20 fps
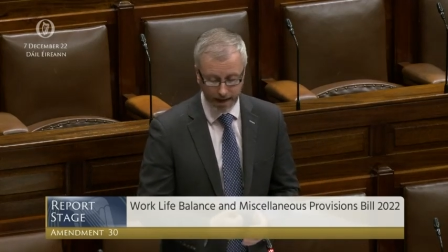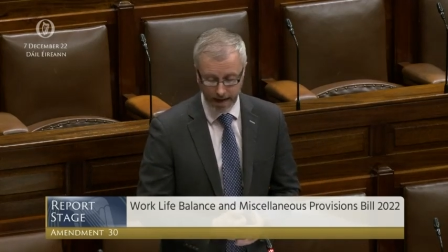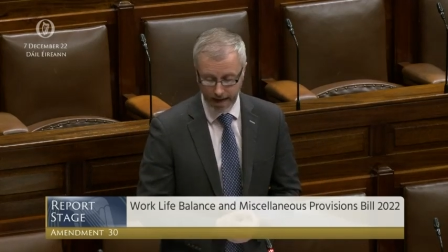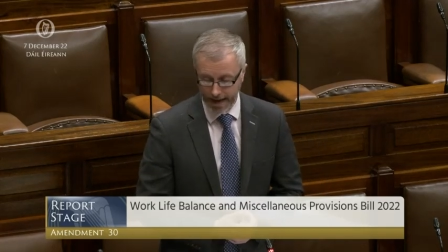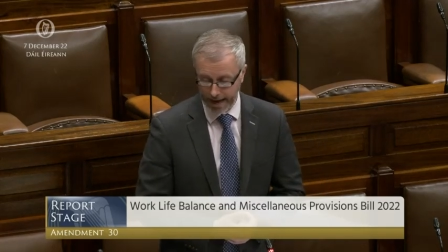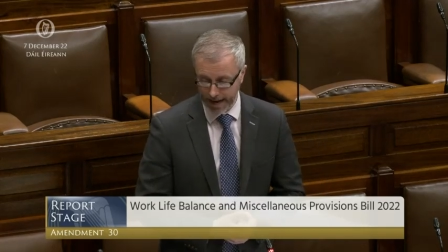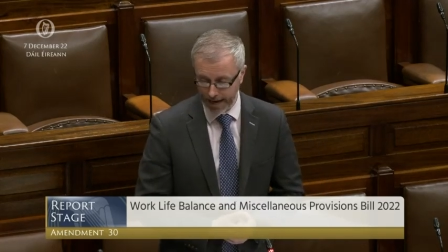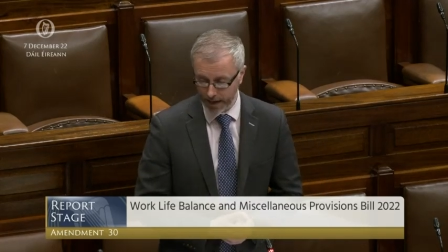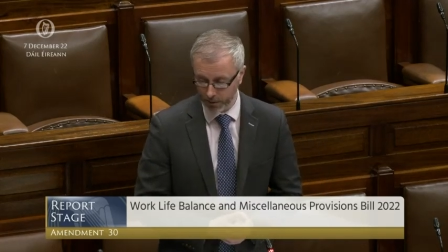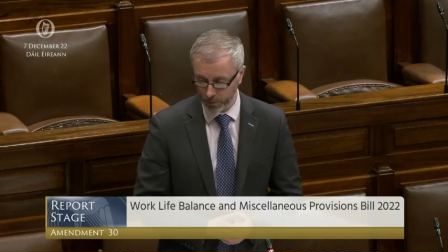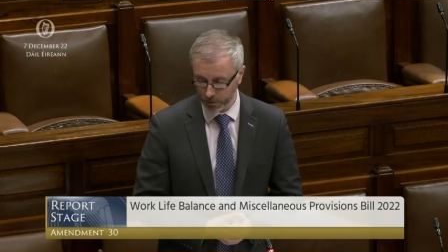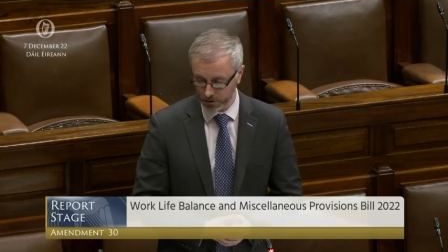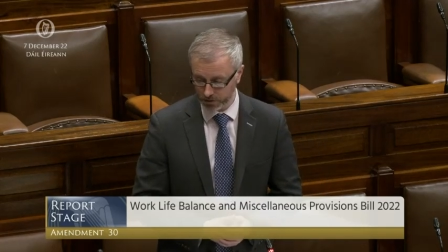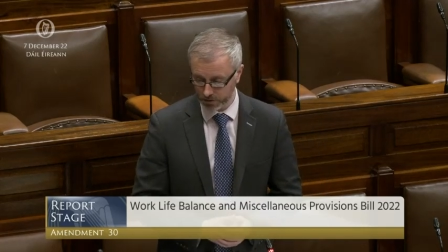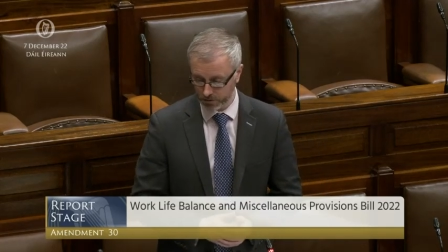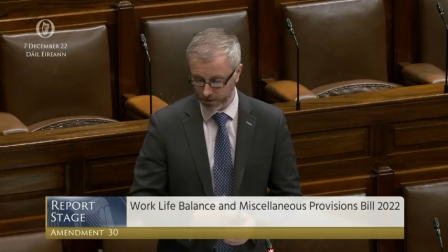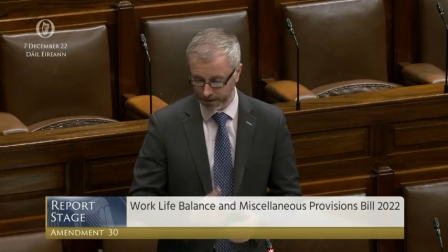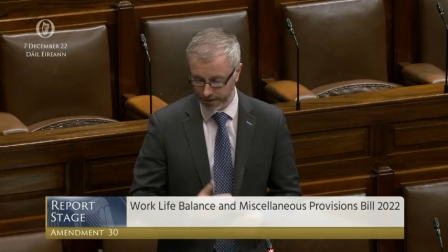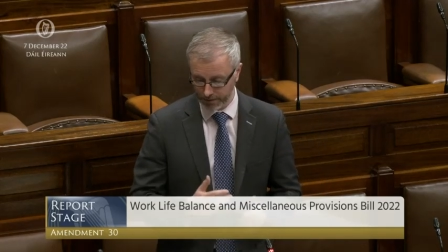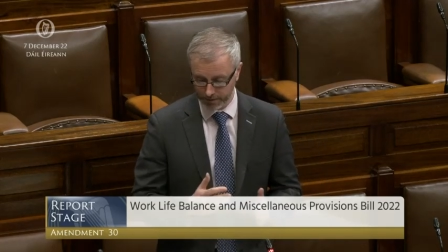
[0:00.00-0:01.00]
uh, which is
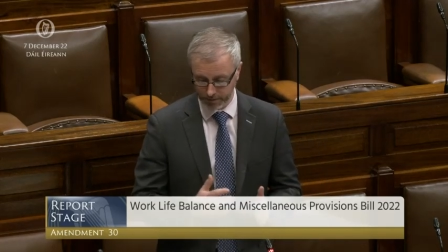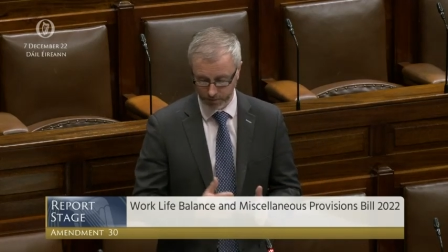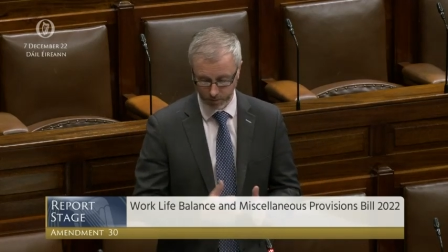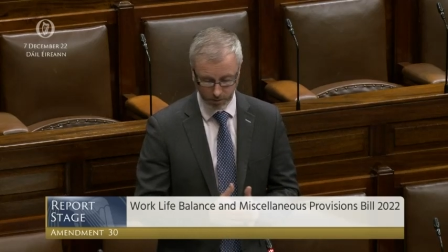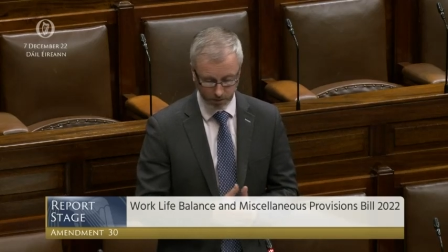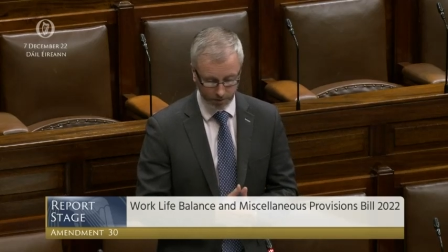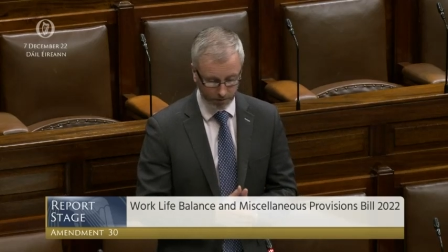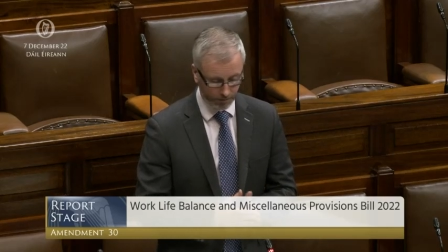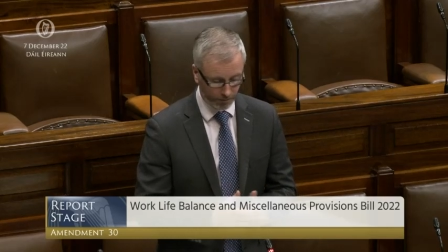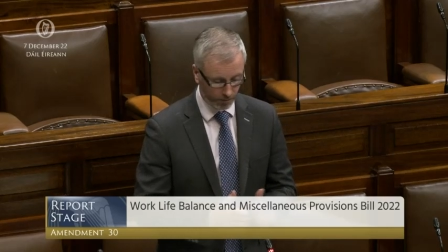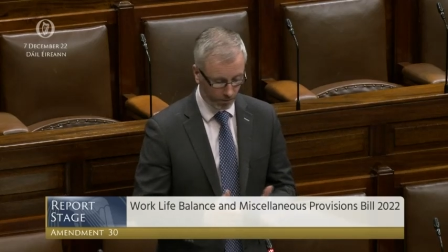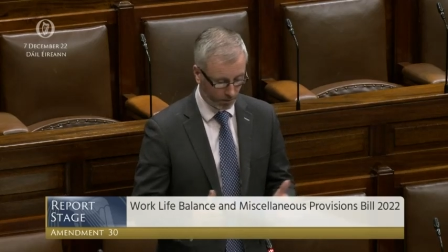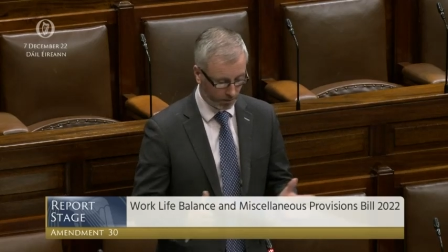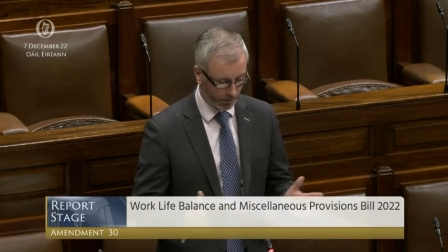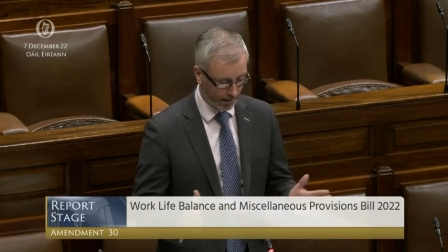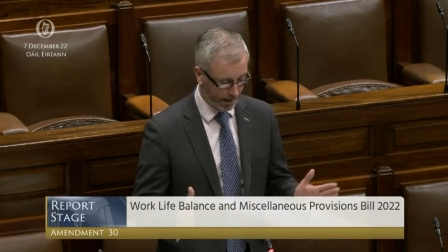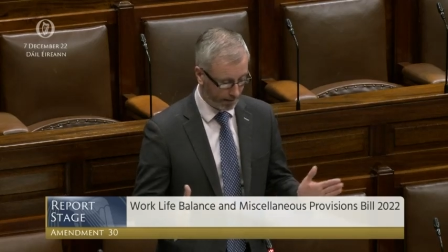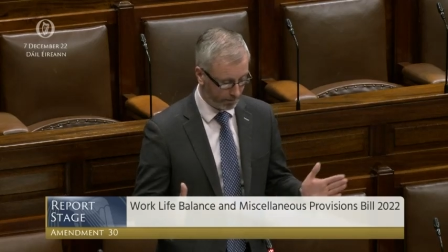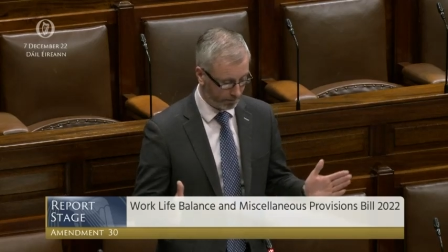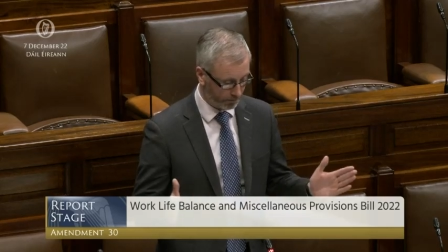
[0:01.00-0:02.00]
the right for,
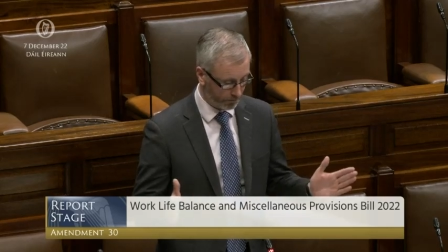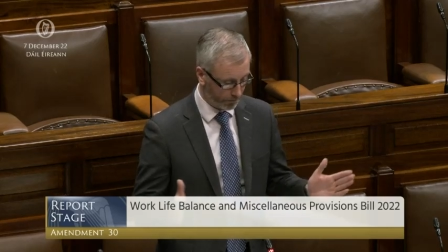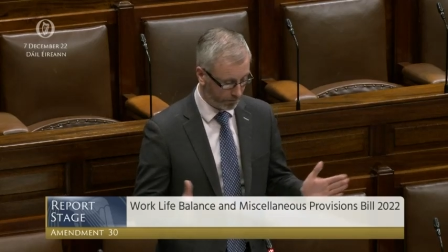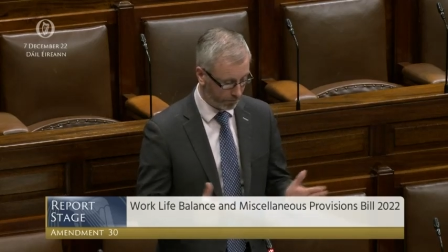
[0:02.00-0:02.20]
for, um,